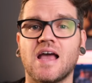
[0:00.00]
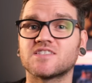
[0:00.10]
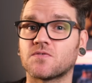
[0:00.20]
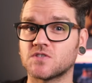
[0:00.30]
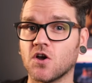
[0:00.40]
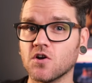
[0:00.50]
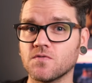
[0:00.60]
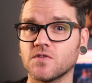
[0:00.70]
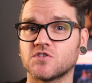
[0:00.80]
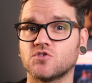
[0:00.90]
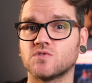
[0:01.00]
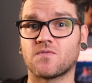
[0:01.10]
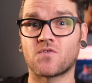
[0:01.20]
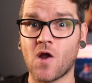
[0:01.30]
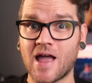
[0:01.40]
As a photographer that shoots a
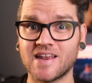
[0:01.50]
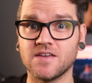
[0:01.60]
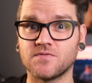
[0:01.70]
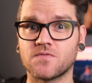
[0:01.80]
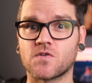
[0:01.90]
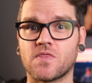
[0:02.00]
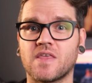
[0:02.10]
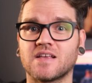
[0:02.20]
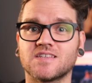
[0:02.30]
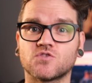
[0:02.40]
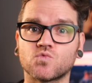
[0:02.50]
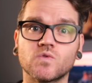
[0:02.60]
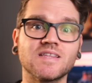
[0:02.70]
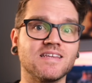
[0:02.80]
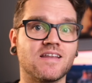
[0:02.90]
variety of different things, it's
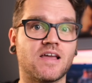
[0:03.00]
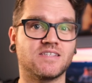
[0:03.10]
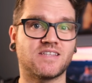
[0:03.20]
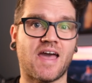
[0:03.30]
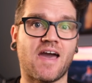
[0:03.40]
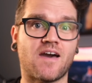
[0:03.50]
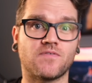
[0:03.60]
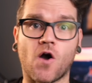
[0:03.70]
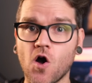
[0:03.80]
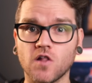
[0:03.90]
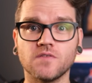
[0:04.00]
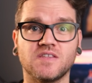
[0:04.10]
really nice to have all of